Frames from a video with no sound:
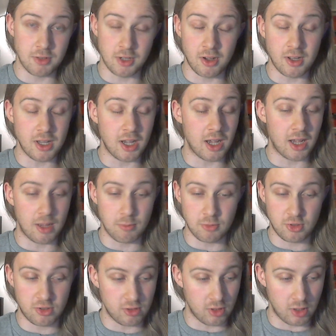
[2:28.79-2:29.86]
And I
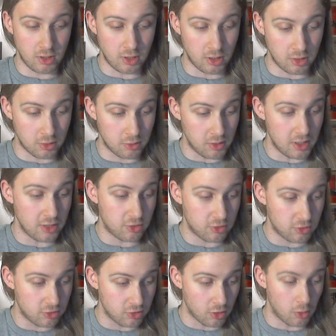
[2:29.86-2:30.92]
agree
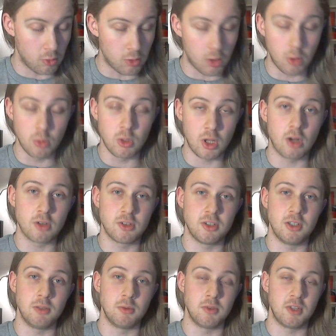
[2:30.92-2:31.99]
so
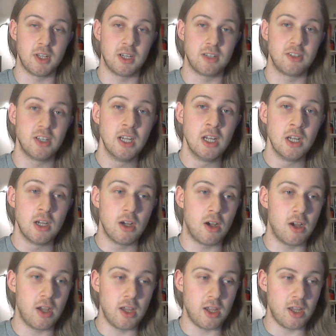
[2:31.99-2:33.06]
wholeheartedly with that.
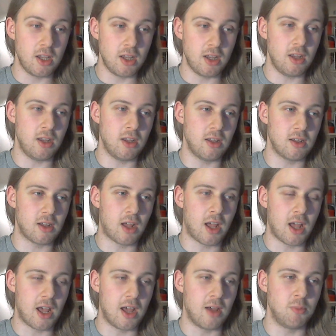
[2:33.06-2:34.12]
I
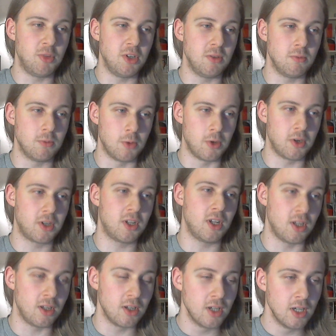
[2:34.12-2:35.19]
have been
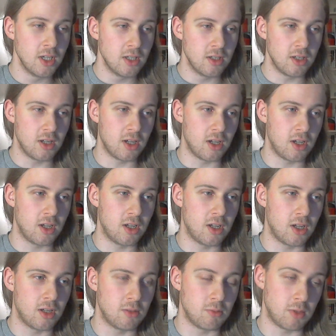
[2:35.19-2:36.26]
working,
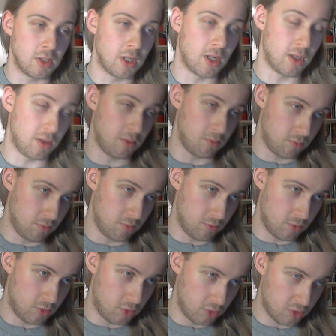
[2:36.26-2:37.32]
to
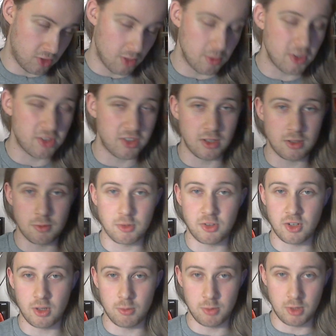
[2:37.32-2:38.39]
some extent, I would
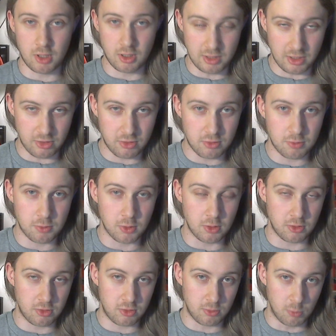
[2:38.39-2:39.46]
say, at least for
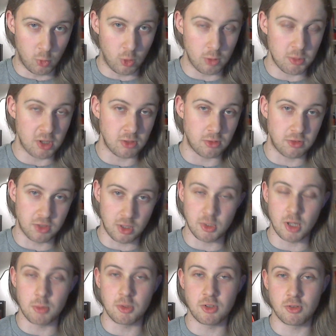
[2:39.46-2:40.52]
a small amount of time
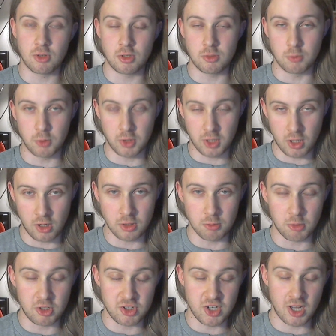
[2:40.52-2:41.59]
now, I've been trying to work hard
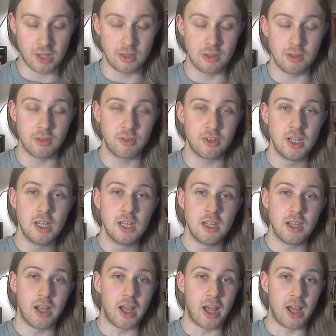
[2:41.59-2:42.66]
on my channels.
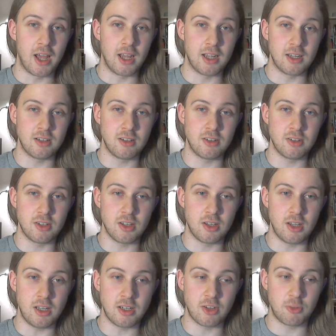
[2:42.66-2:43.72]
And
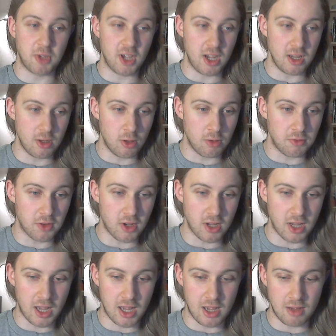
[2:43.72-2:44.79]
it has paid off. I
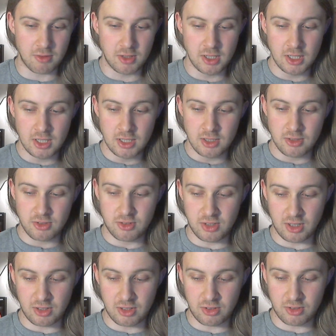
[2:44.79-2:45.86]
have
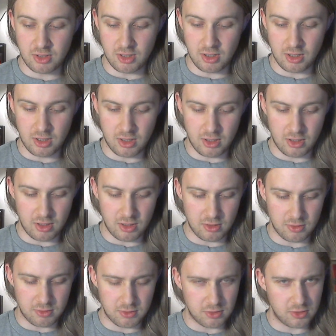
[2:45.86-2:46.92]

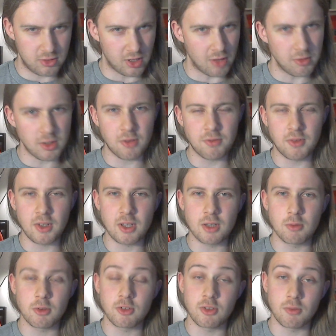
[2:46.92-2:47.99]
67, I think
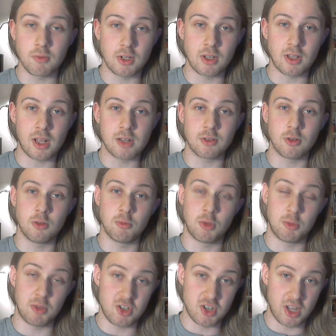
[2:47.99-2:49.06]
it was something like that, on
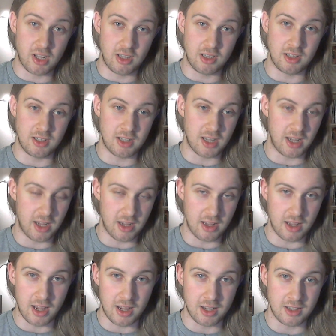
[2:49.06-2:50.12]
my main channel here,
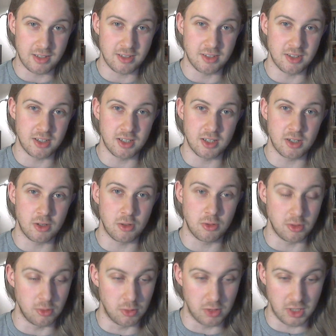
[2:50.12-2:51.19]
and on
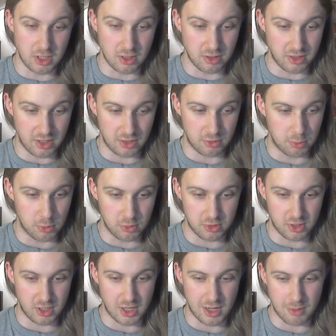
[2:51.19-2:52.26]
the Nordic RTS
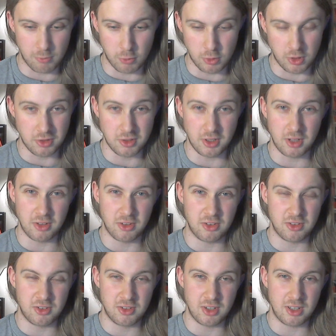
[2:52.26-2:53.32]
report I have
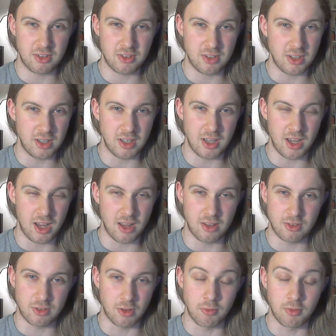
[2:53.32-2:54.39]
160
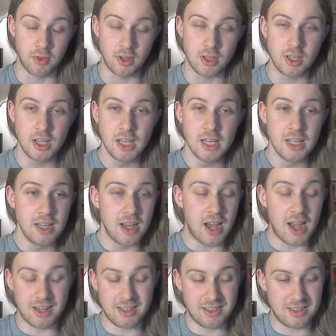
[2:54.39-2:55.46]
something,
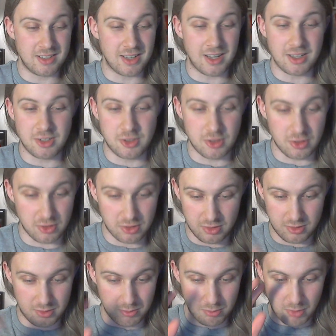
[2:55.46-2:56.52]
and that just
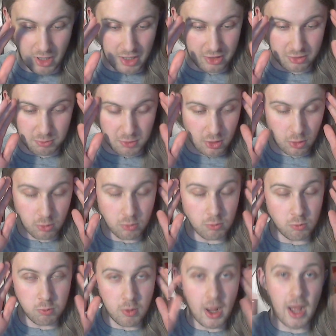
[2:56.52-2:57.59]
makes me go,
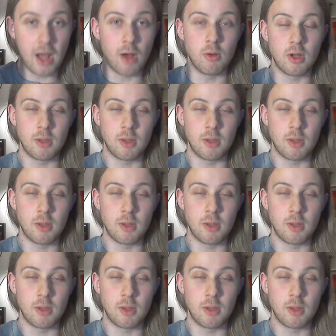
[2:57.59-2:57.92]
wow.